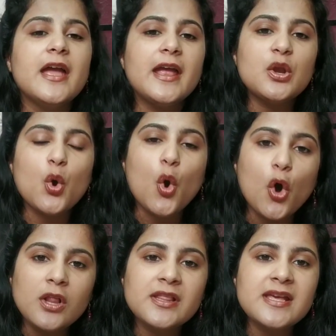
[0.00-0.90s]
In
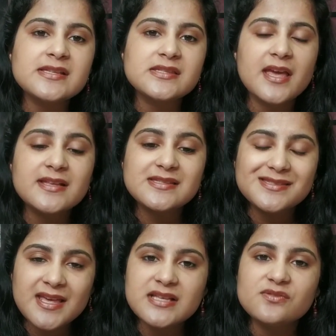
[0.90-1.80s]
all these
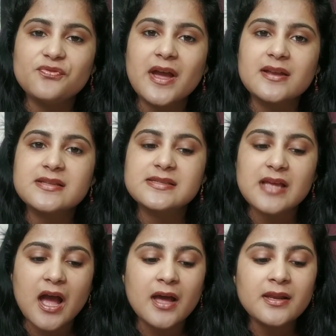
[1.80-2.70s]
things, these
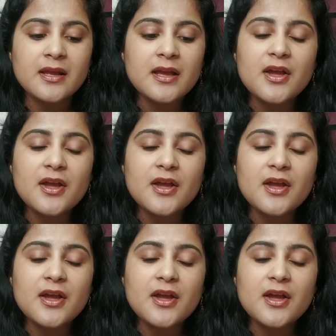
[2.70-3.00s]
facts are